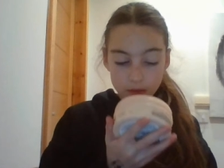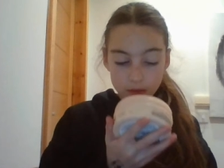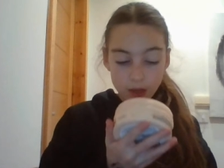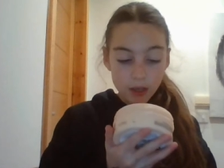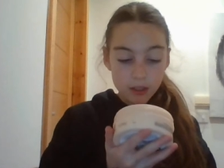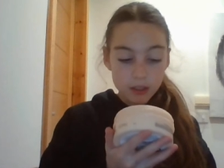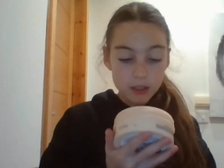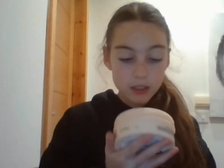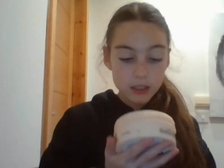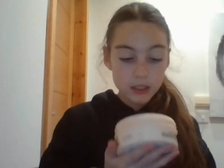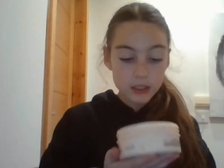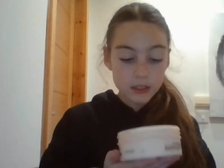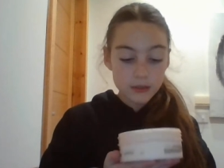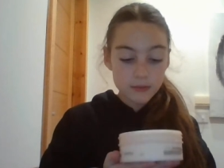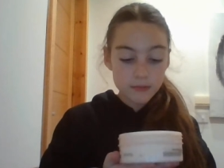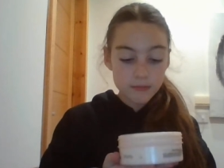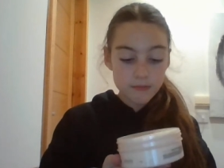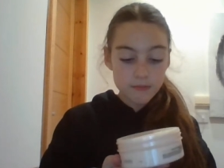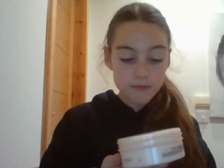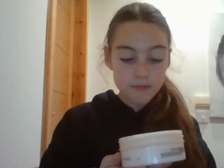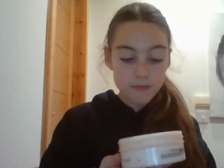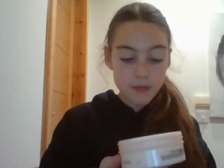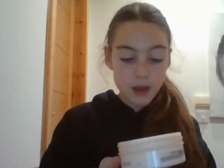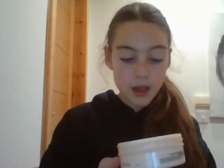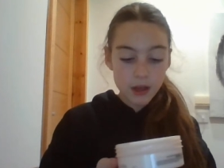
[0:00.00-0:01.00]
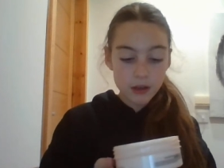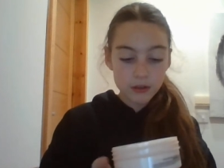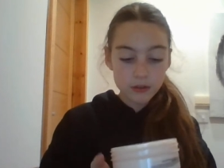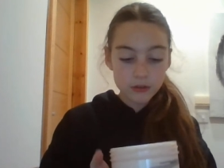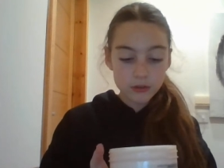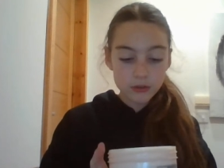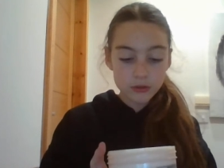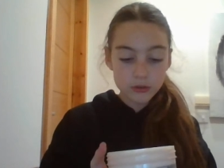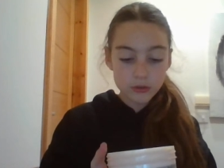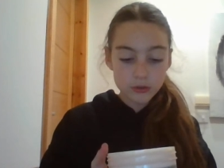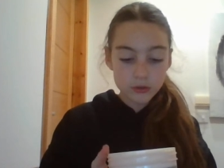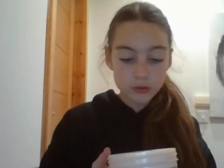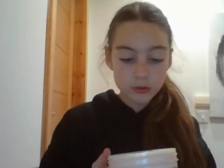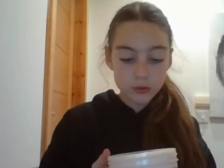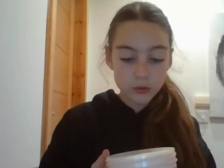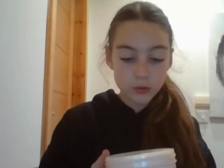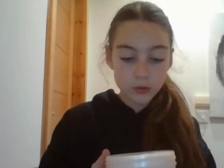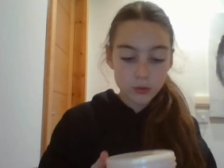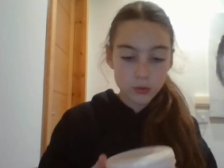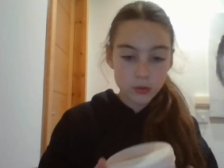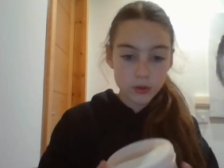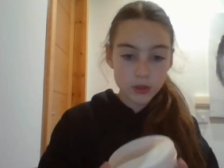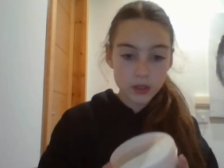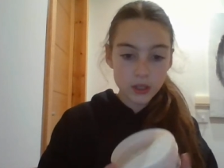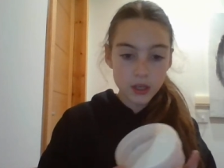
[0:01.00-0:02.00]
That smells
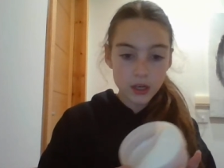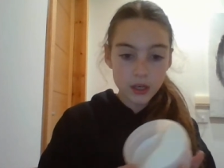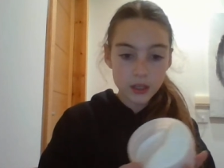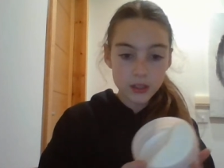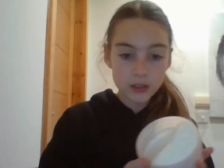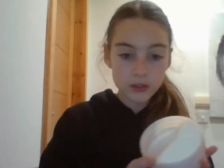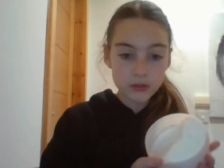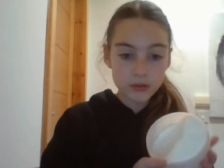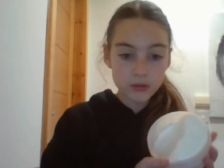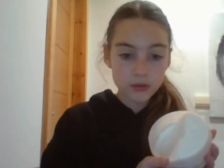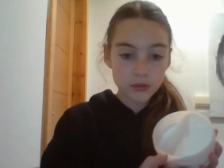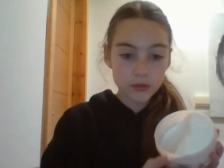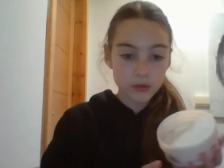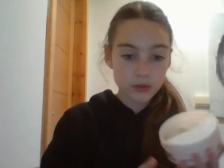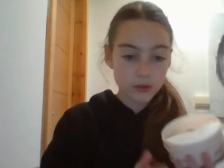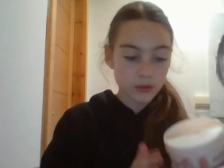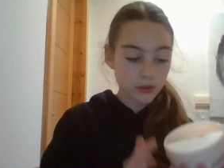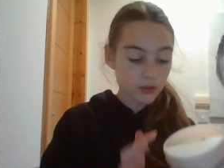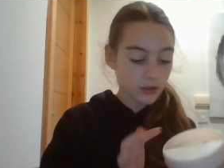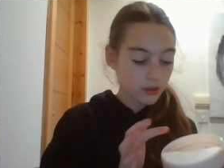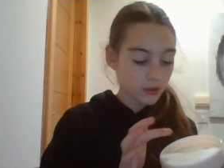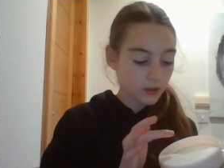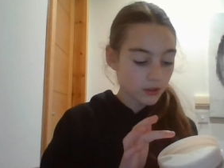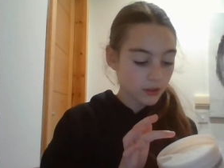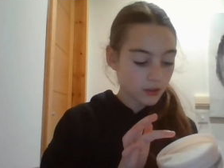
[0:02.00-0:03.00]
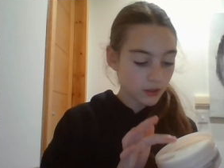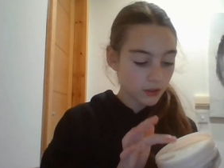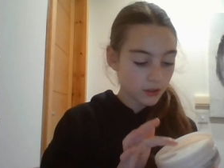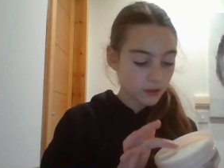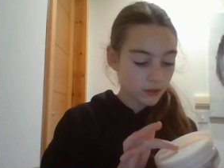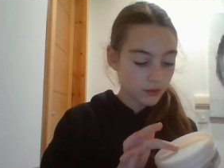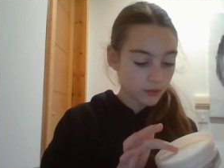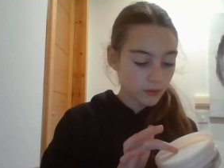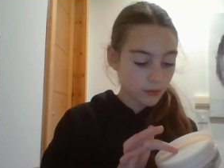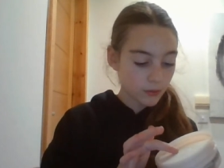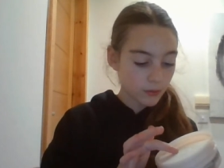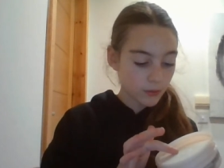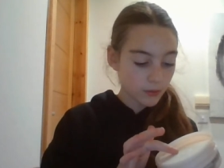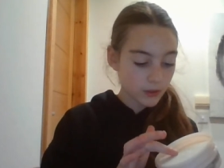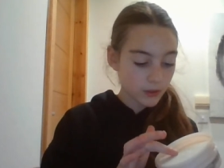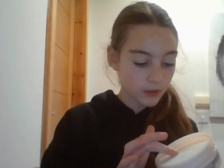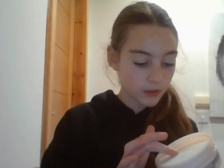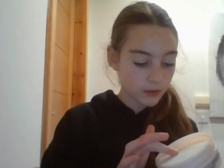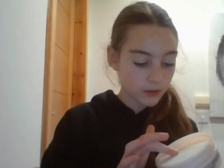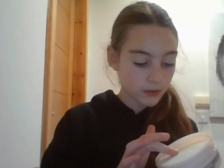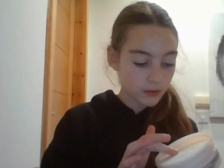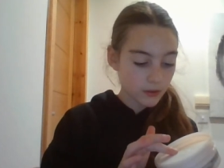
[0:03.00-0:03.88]
so nice. So I don't know why.